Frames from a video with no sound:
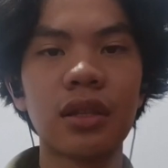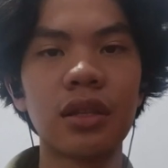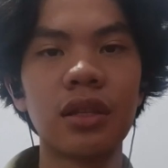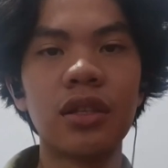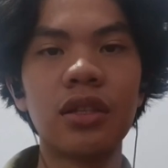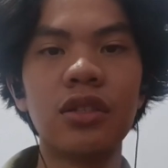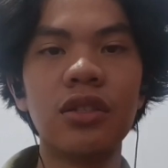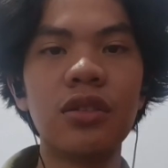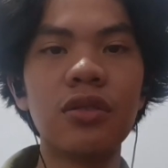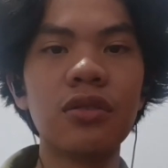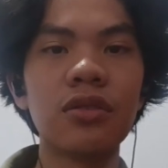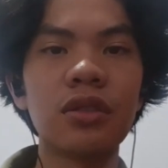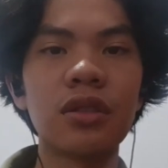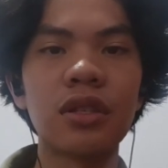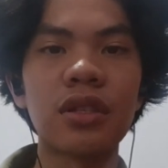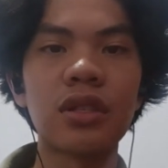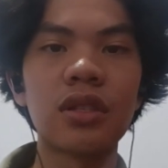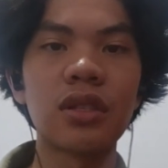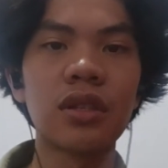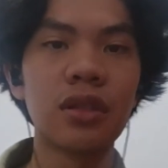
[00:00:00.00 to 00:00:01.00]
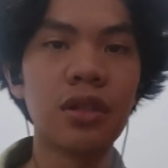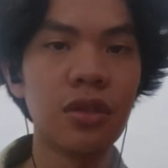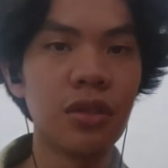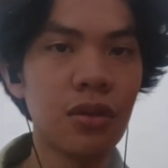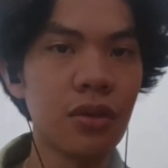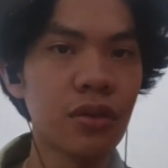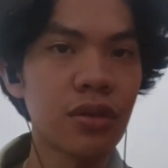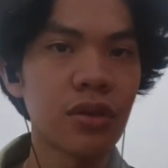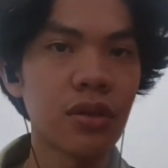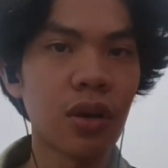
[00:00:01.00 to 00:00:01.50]
the
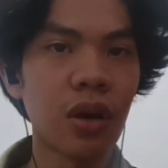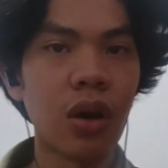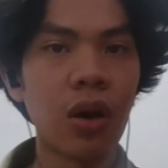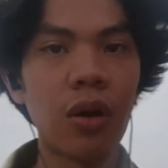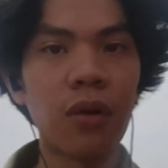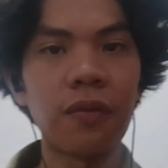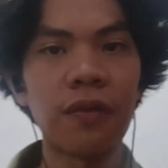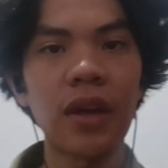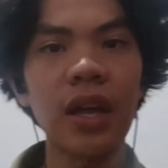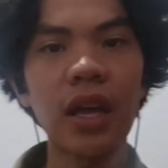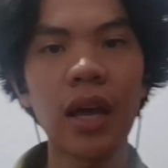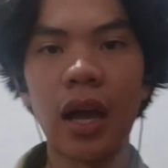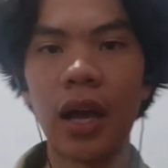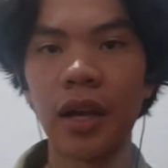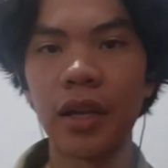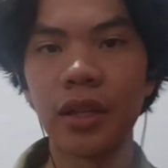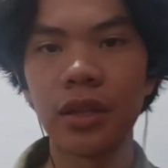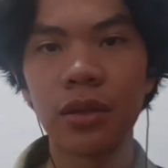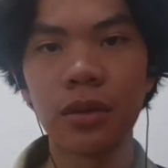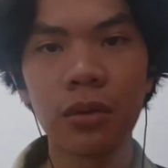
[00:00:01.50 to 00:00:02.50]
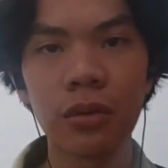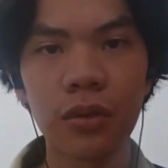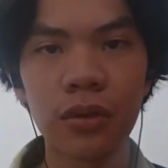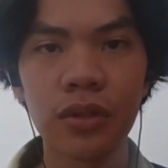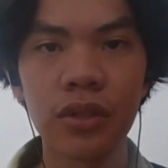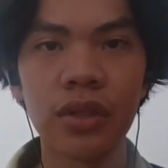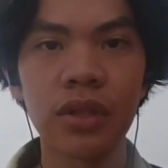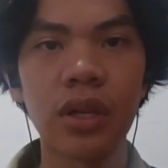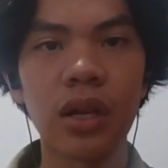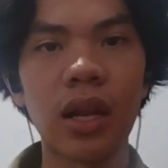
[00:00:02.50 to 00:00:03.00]
use of AI
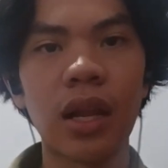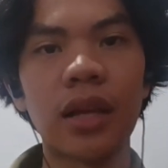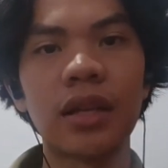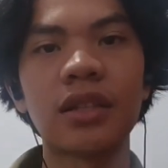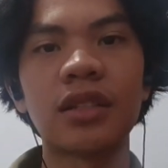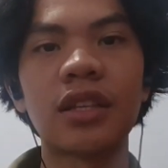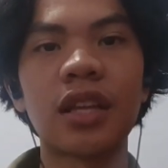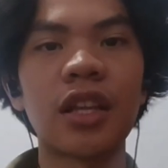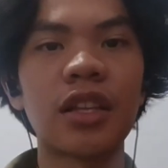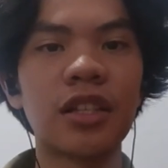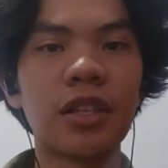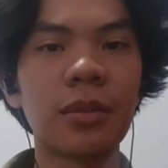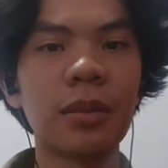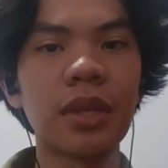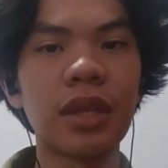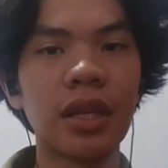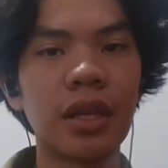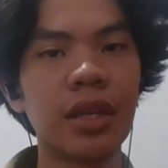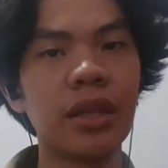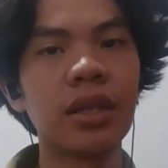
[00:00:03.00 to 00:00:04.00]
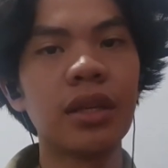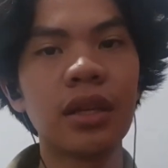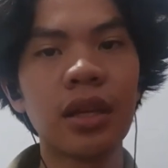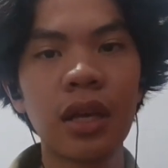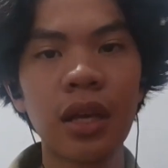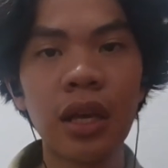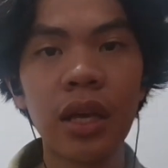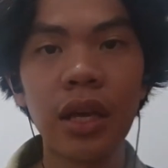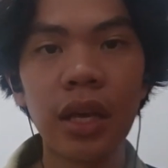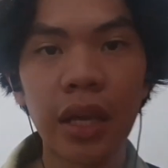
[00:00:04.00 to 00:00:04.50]
tools like ChatGPT
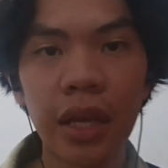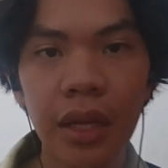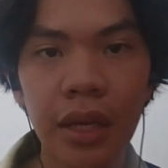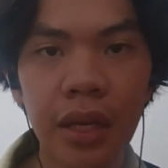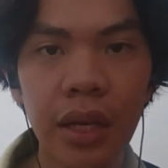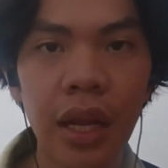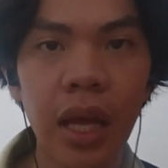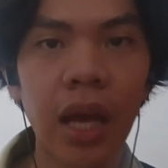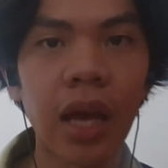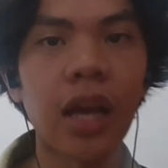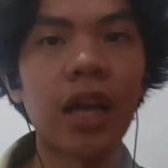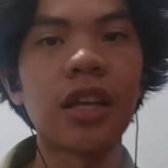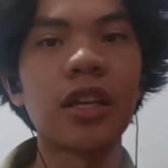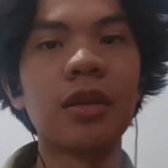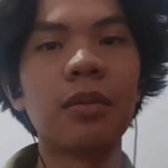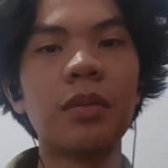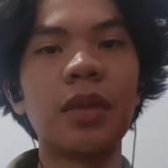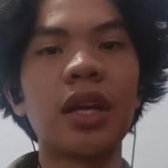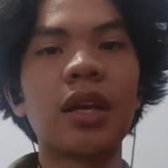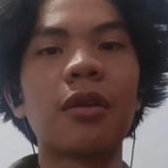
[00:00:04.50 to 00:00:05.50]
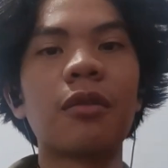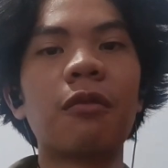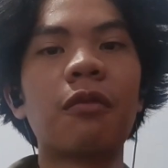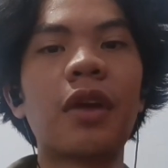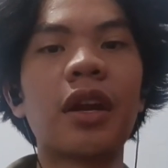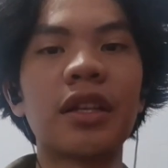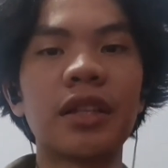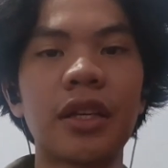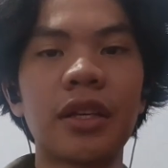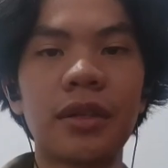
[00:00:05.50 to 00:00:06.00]
in academic
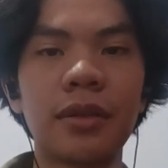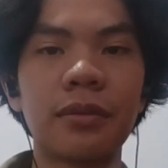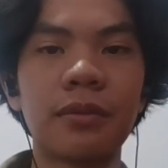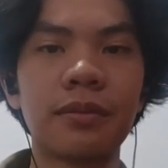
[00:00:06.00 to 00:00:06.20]
writing?